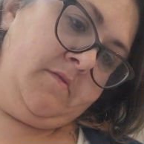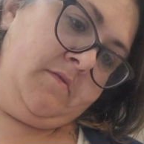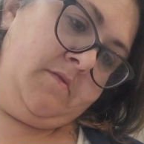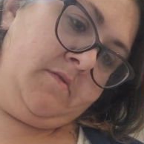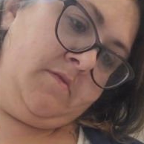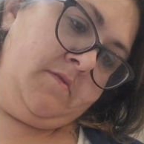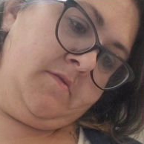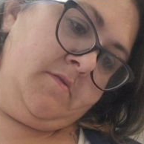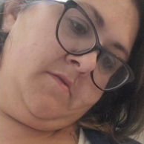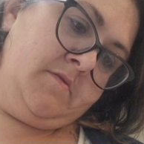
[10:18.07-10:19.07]

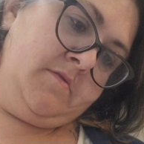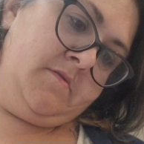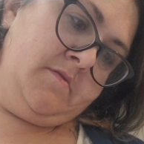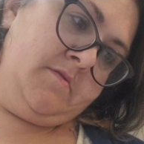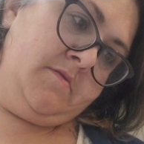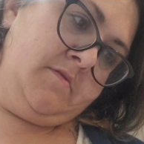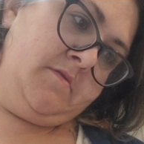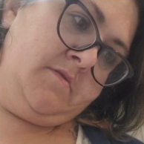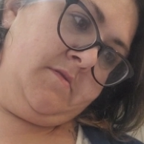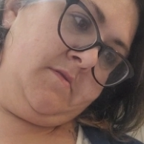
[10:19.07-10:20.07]

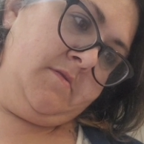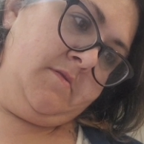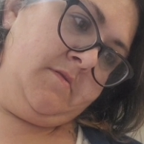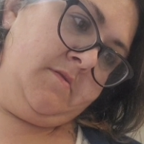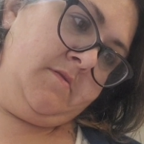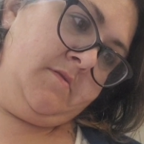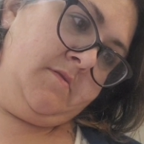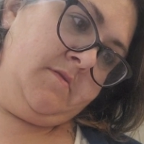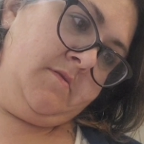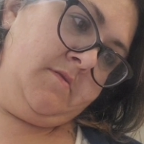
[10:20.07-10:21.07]

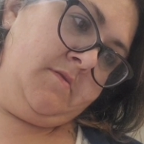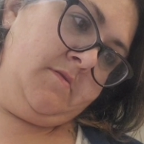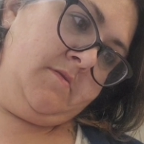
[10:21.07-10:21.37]
Nothing is said.